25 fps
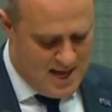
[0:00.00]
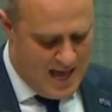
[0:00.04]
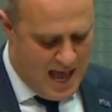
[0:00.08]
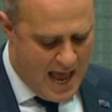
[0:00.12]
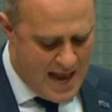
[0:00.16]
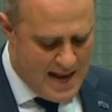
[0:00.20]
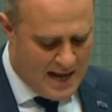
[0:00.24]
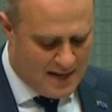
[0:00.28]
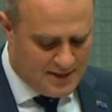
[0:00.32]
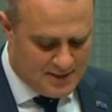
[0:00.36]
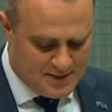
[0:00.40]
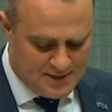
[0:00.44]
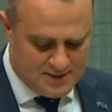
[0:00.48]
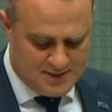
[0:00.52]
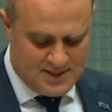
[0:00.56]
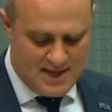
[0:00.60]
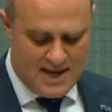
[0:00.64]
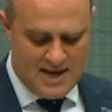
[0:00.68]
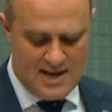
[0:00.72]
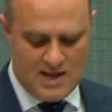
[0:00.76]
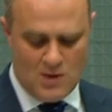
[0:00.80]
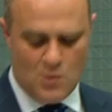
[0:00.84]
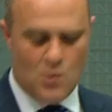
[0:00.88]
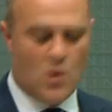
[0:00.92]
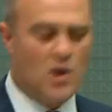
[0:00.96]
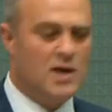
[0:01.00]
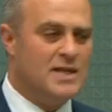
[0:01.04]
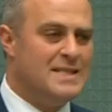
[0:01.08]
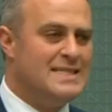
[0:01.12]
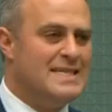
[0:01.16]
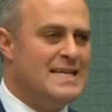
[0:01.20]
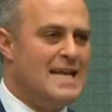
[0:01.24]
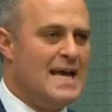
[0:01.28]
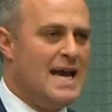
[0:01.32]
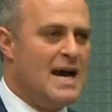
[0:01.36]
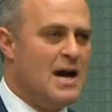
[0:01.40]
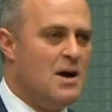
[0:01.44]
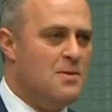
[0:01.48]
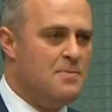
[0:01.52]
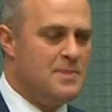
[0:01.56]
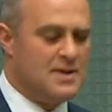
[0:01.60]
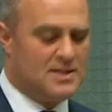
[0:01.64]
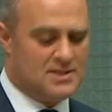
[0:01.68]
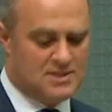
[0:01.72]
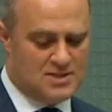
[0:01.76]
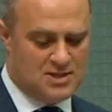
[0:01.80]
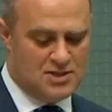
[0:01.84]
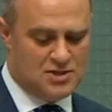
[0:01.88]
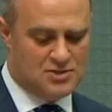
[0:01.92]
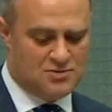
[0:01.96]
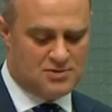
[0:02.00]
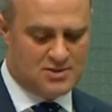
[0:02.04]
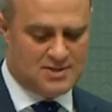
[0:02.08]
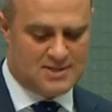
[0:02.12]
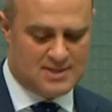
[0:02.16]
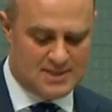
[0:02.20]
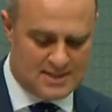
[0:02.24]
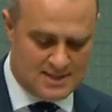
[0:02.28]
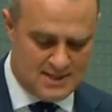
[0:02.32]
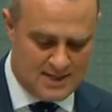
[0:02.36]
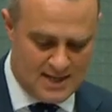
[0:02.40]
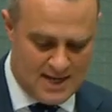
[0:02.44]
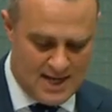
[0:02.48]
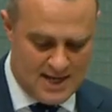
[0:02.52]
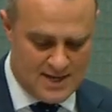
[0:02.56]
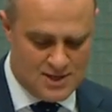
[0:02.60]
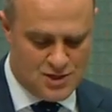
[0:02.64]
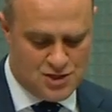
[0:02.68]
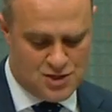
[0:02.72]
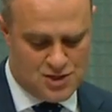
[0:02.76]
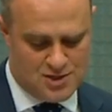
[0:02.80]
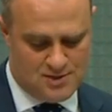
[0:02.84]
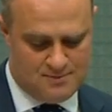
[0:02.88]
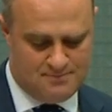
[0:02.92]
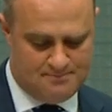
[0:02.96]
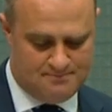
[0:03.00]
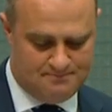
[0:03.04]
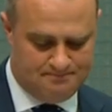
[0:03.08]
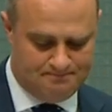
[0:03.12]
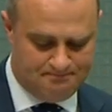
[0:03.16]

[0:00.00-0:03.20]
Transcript: and understanding what is in our best interests as a nation.